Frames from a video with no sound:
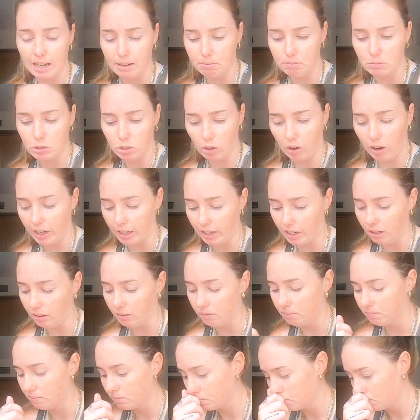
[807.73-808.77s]
sign in,
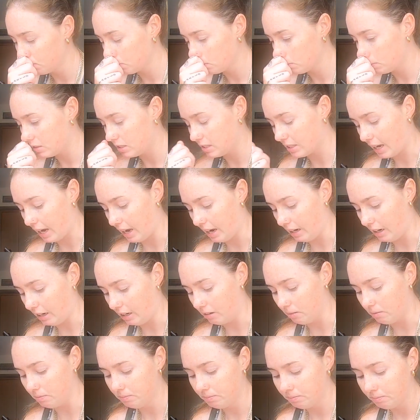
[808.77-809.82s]
scan
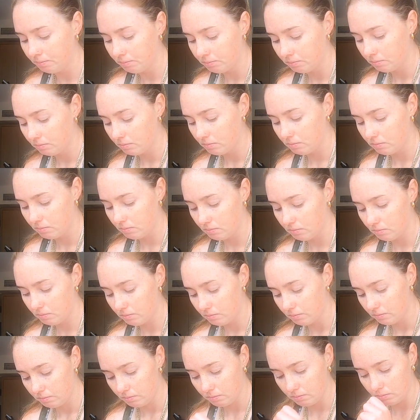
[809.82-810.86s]
in,
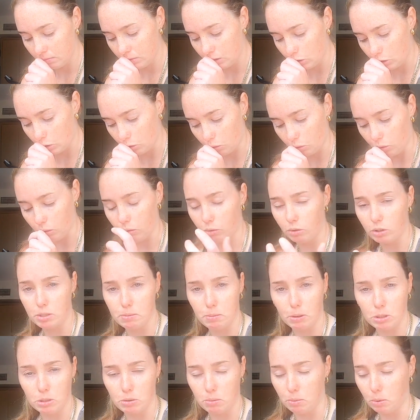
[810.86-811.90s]
do all the
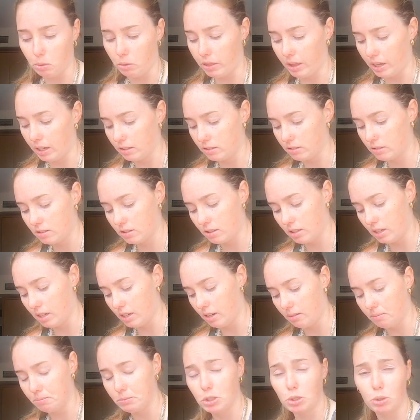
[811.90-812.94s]
responsible things, and
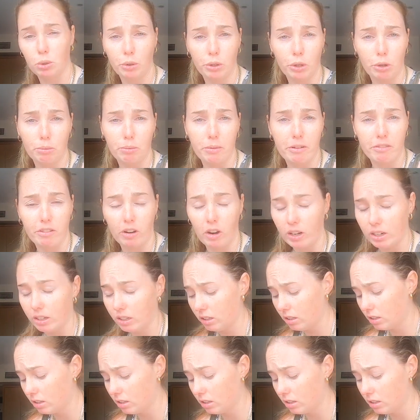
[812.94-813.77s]
I'm sure you'll be fine.